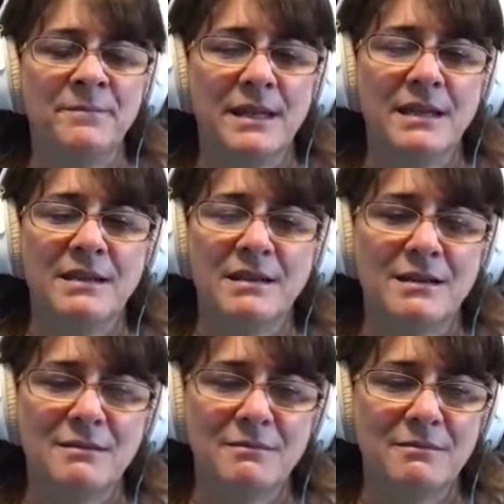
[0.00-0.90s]
and
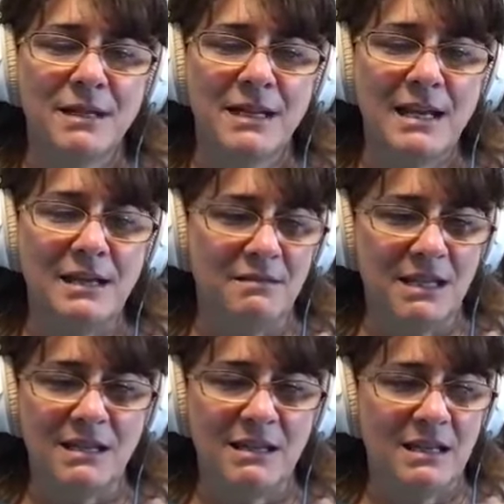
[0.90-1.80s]
uh and I didn't
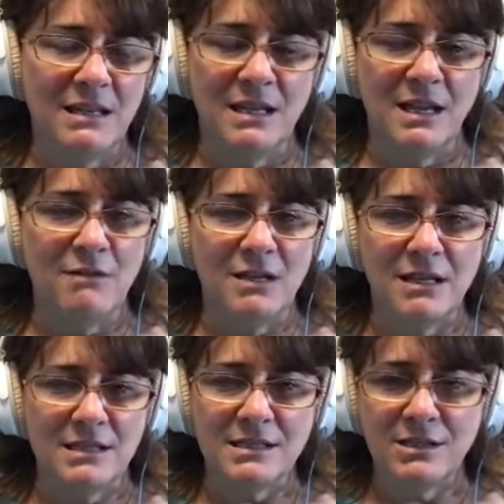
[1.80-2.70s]
think anything of it
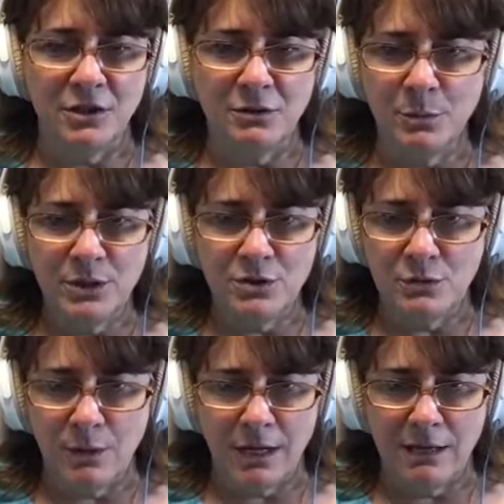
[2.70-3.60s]
because you know
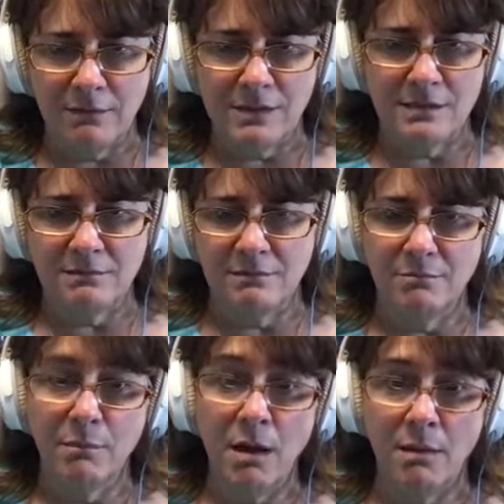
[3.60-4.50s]
preachers' wives and
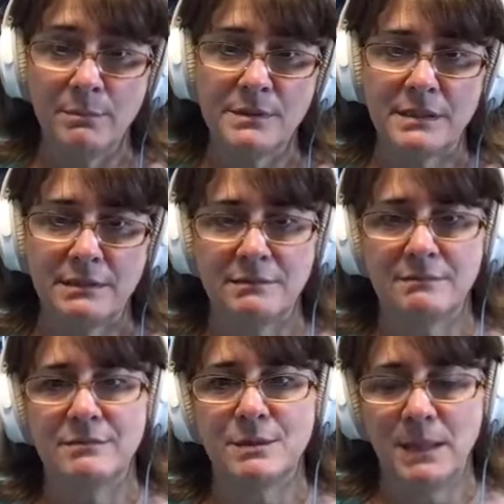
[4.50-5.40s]
moms that
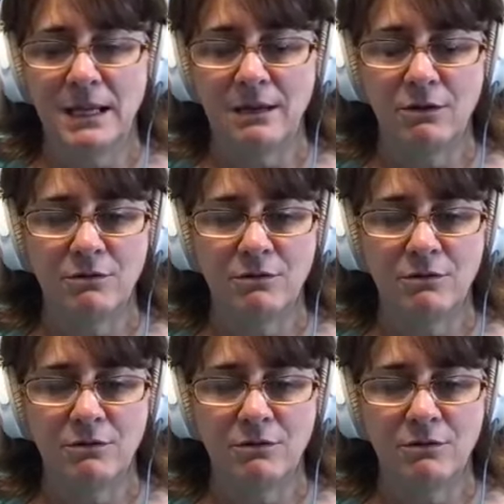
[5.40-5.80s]
speak, mm-hmm.